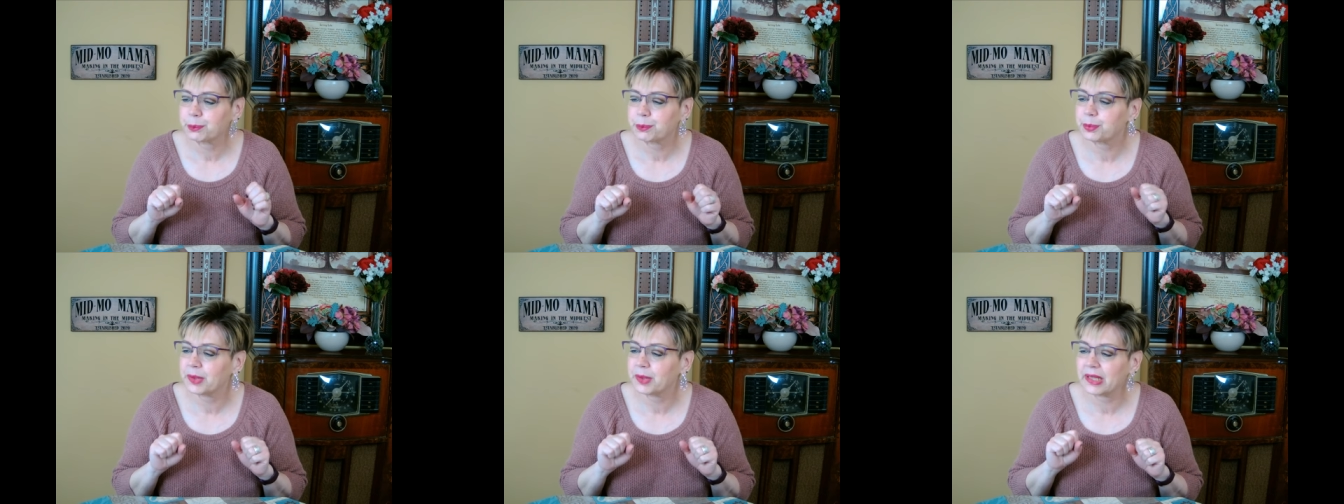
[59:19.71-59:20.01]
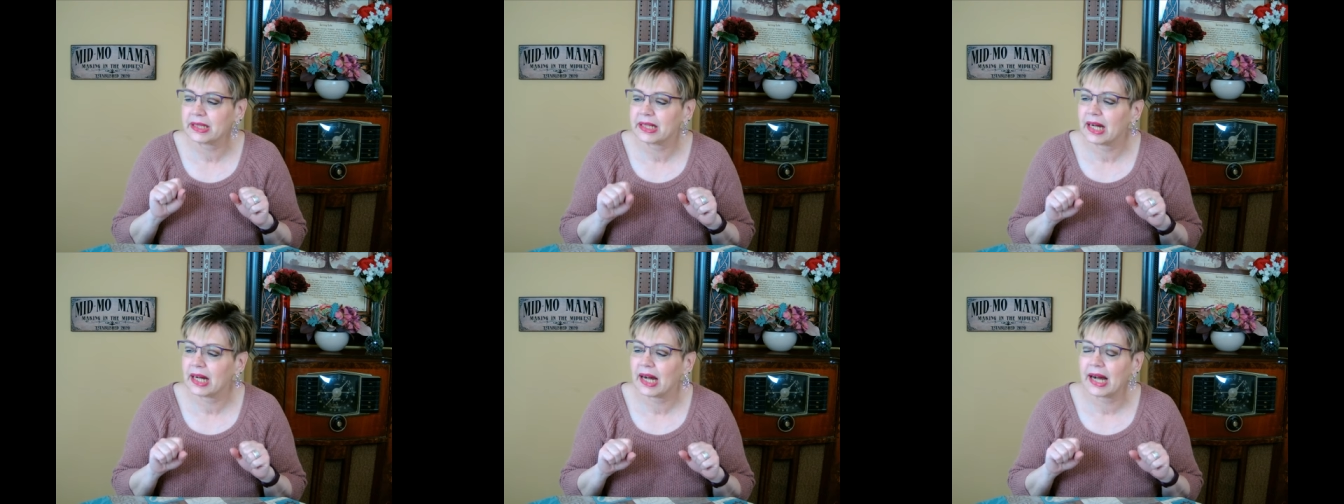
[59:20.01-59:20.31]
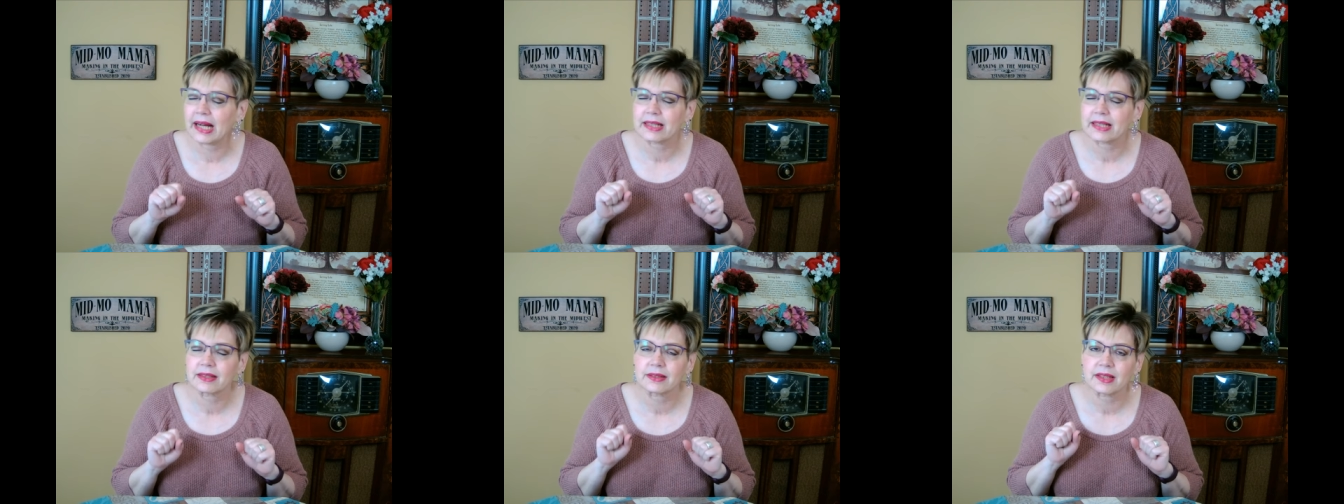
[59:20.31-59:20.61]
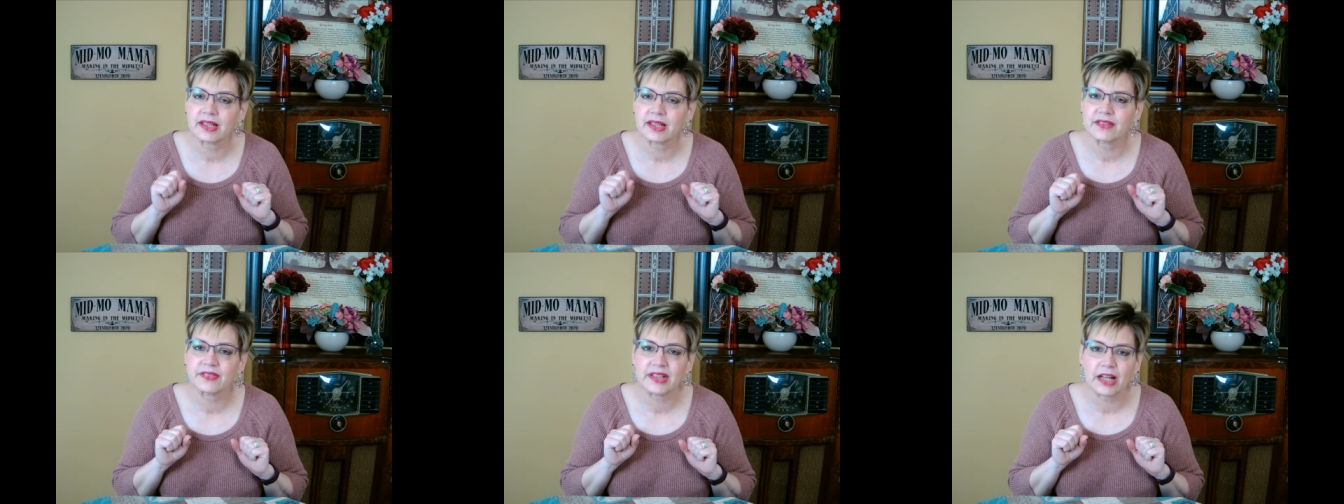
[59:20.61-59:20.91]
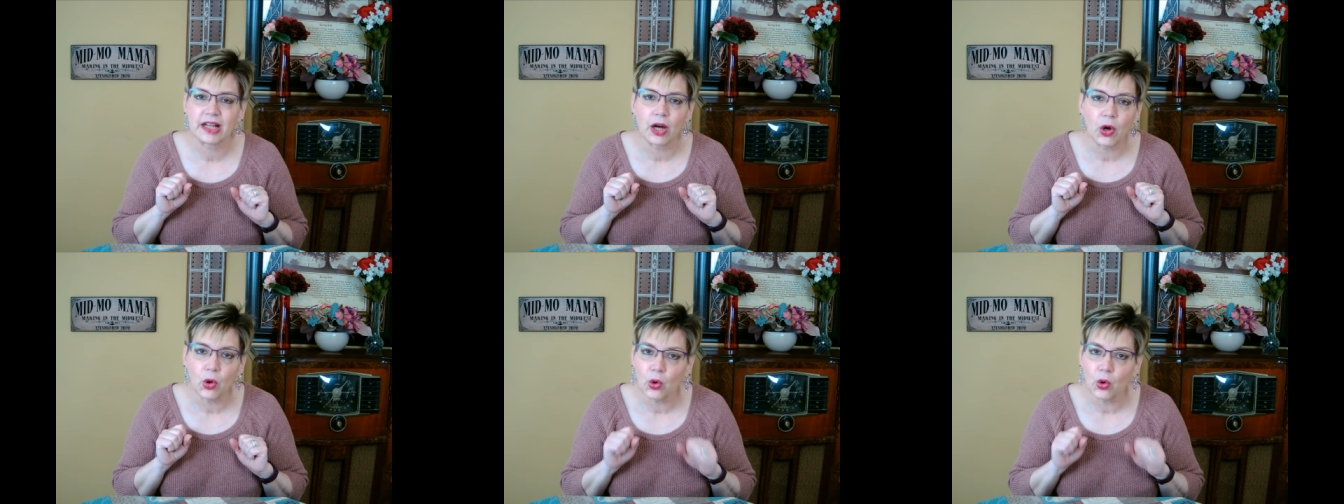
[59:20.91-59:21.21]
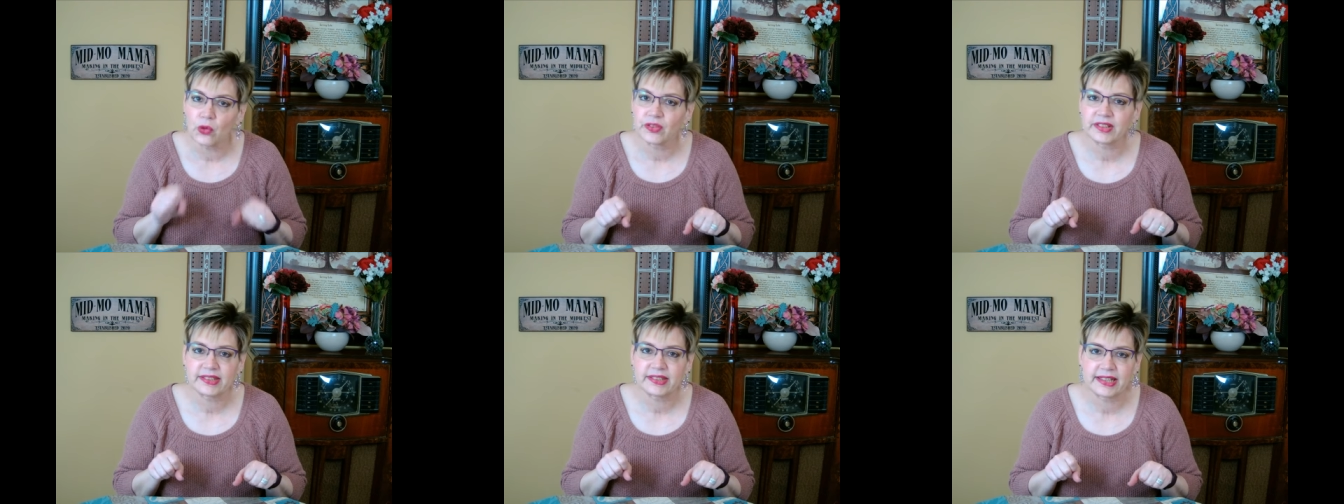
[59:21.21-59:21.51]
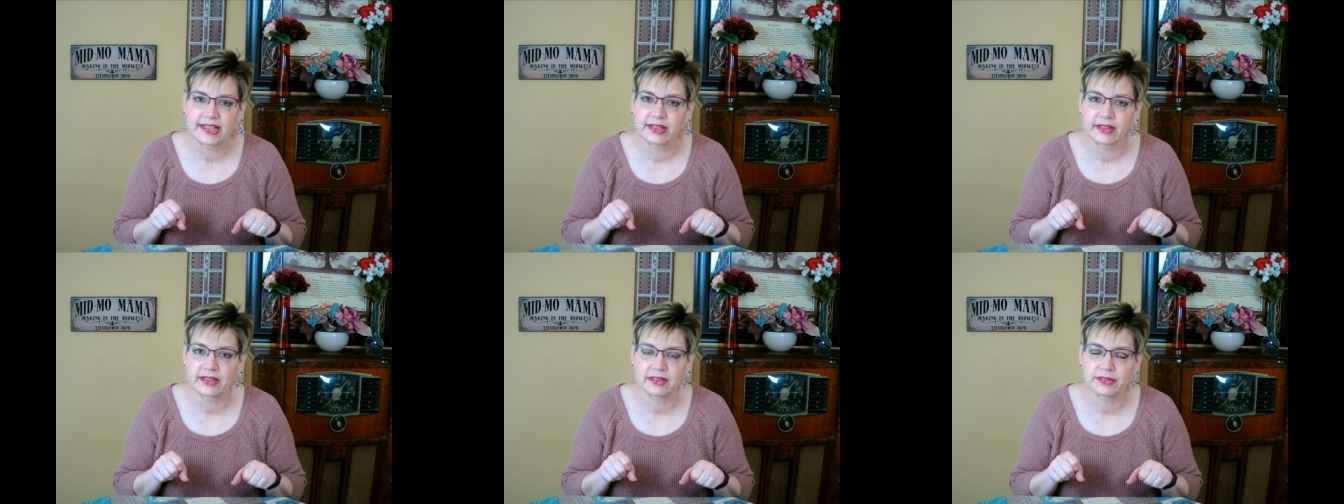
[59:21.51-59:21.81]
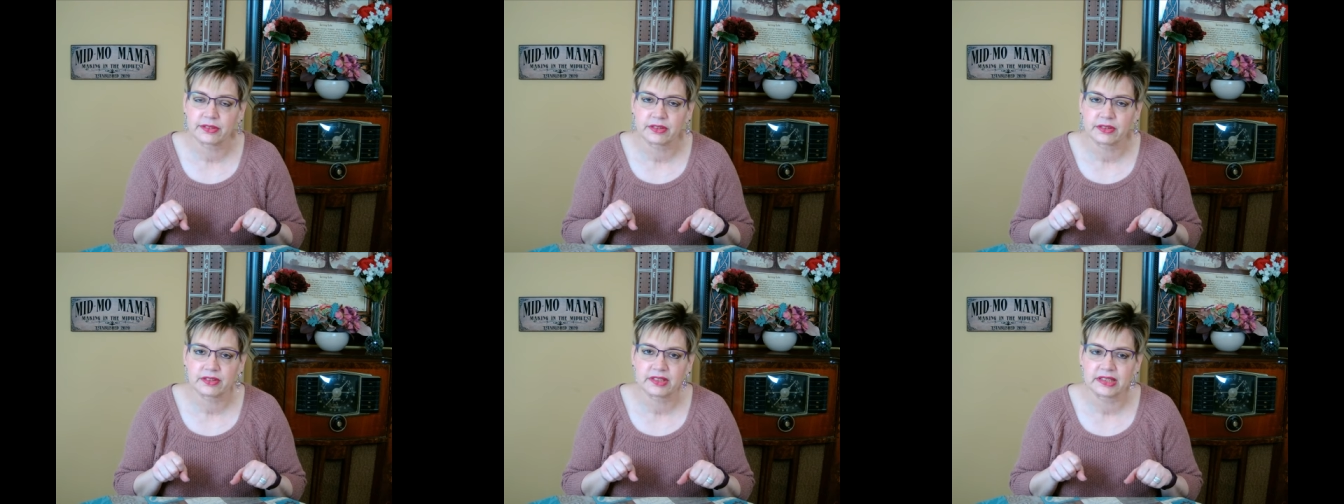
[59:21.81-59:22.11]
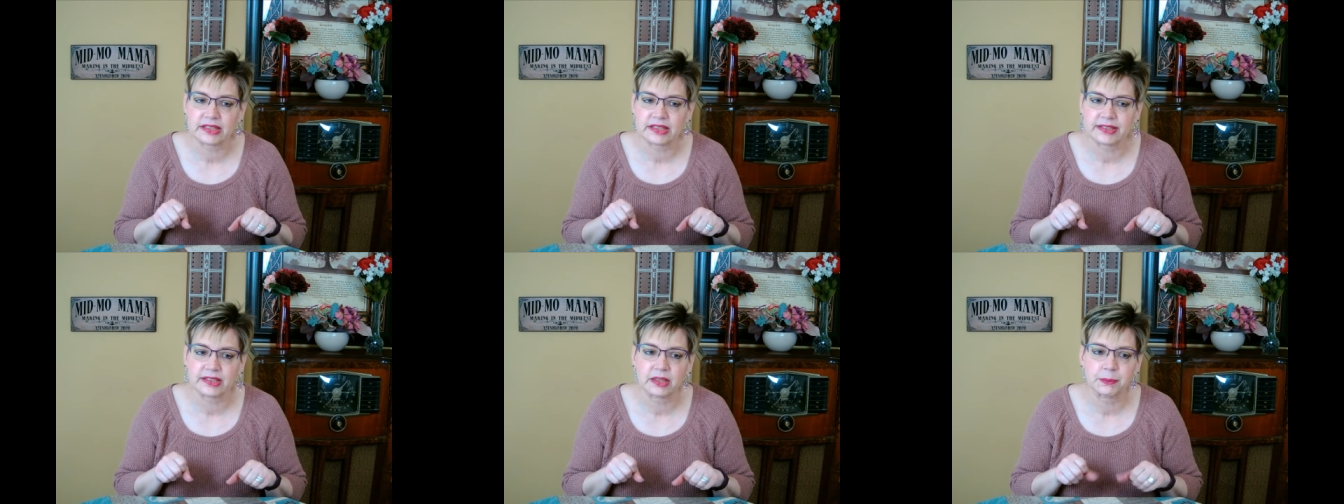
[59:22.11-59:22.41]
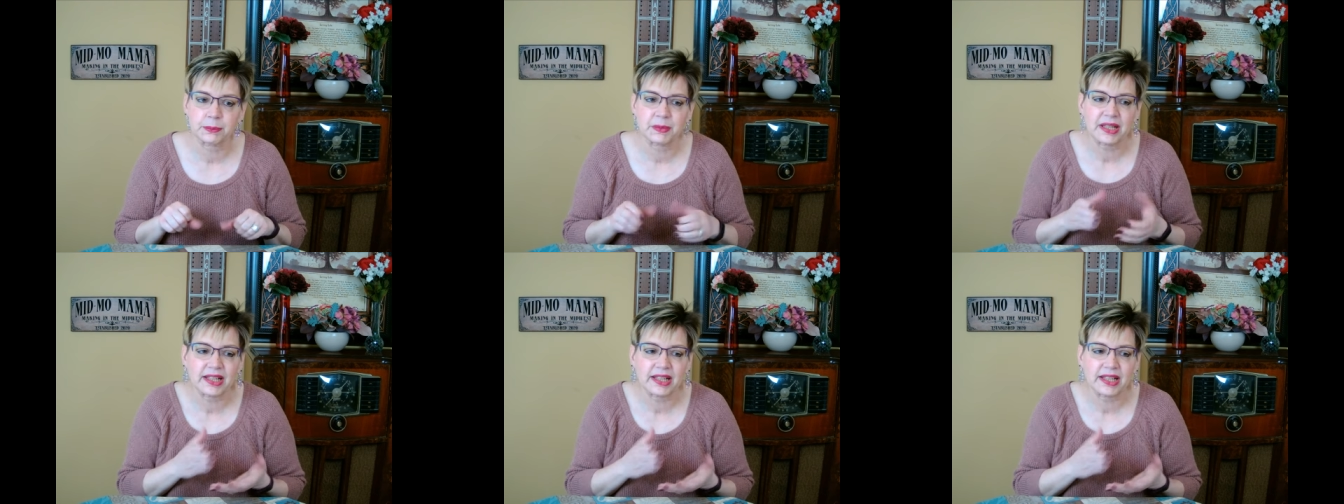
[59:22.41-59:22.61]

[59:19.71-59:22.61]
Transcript: But I love all the characters in them.